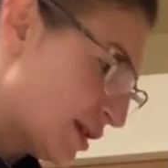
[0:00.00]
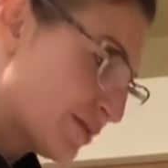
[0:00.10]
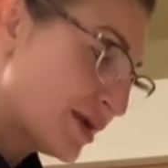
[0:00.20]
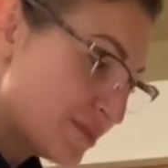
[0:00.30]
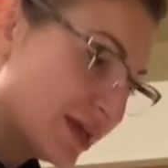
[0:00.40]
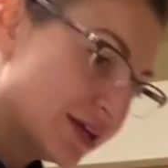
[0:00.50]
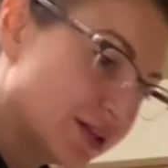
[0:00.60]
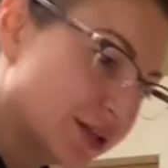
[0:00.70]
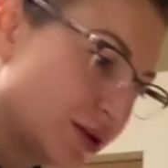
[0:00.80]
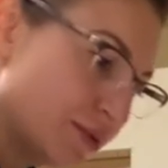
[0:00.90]
it might make it a
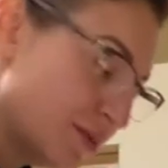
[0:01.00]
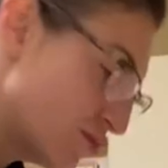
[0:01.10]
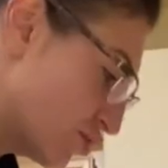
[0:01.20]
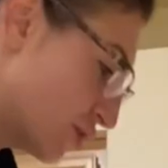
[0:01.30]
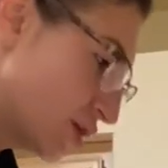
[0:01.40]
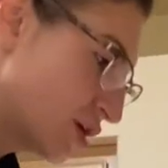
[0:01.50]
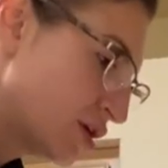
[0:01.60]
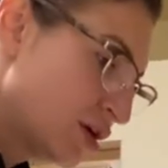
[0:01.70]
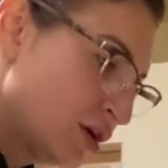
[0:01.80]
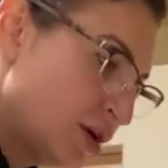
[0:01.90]
little bit more
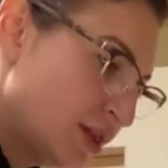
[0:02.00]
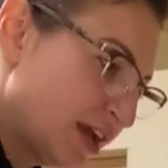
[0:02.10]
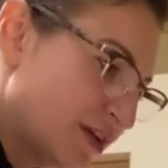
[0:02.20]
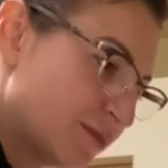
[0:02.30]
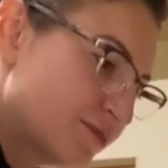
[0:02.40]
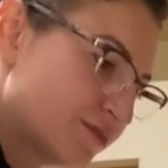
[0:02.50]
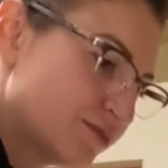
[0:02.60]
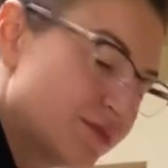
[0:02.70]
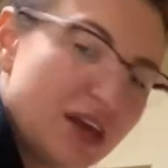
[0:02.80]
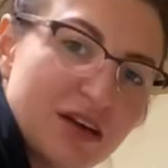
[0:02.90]
like,
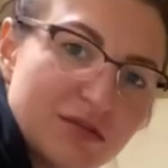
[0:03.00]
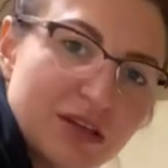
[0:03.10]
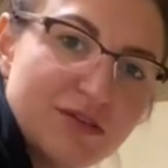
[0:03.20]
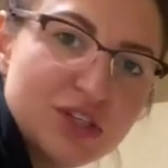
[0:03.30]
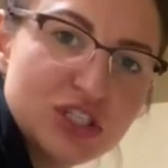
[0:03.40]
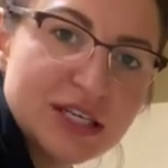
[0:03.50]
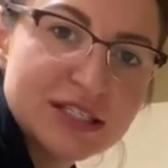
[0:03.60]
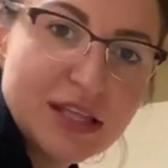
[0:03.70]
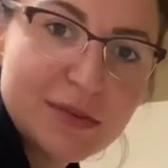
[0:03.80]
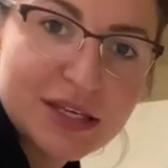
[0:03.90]
yeah, like fishy
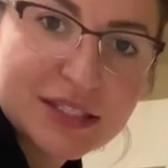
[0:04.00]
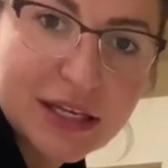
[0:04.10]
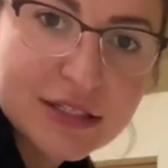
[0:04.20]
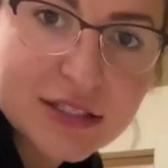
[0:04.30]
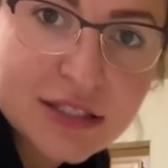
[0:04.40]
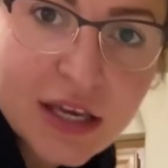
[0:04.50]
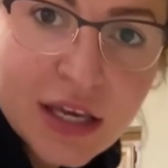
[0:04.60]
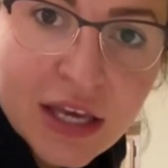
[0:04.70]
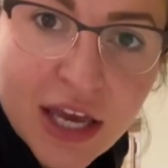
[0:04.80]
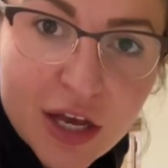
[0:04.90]
tasting. That makes sense.
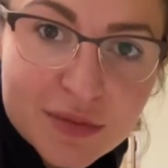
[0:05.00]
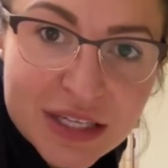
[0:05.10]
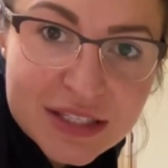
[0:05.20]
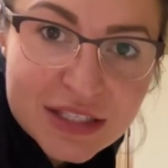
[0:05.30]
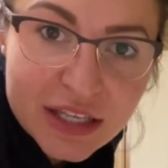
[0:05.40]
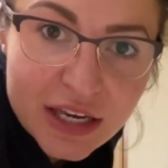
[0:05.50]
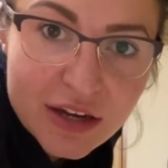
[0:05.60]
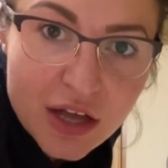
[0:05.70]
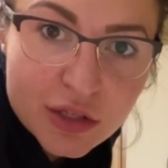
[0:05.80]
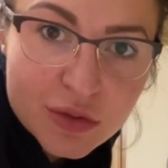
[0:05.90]
It helps insulate and
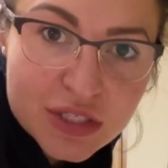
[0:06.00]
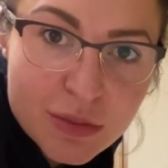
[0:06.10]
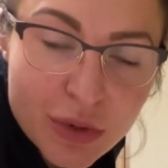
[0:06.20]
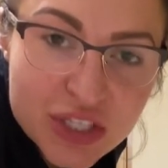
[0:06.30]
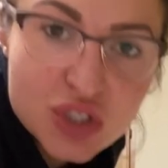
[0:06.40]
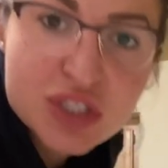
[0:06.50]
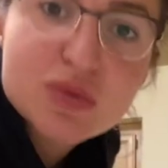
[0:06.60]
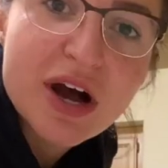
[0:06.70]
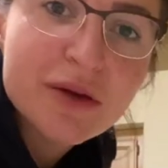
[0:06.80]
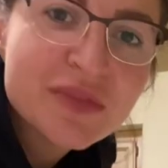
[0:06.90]
not lose the moisture as
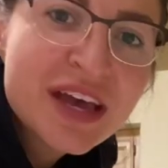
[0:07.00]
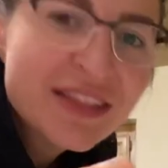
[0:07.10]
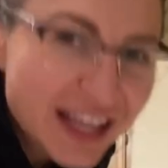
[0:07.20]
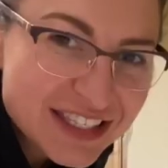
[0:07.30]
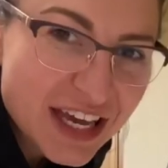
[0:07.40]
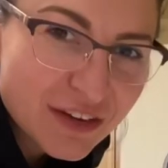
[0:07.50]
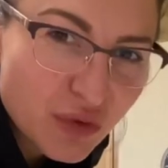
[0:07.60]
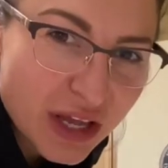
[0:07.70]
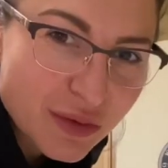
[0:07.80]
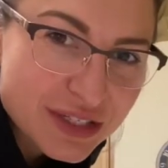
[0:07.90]
well. That's kind of
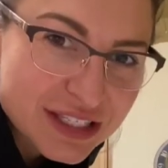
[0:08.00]
what I was